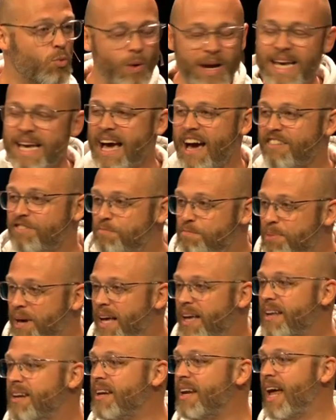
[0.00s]
we have
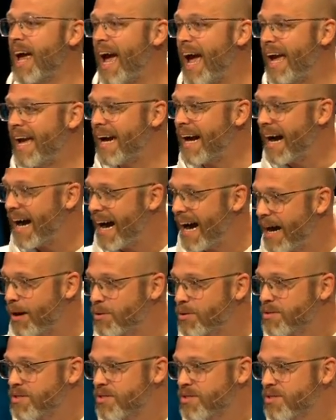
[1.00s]
been a
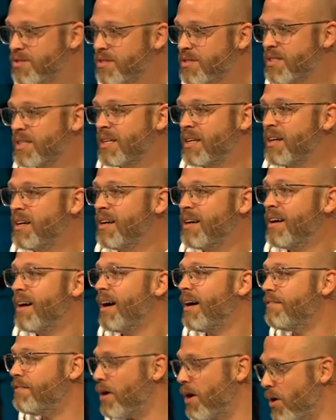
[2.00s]
house
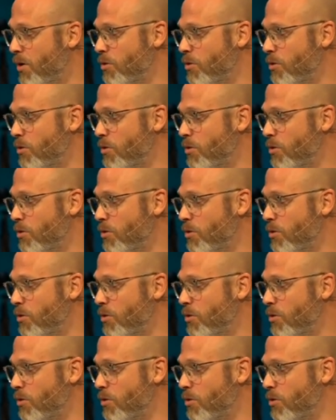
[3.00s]
of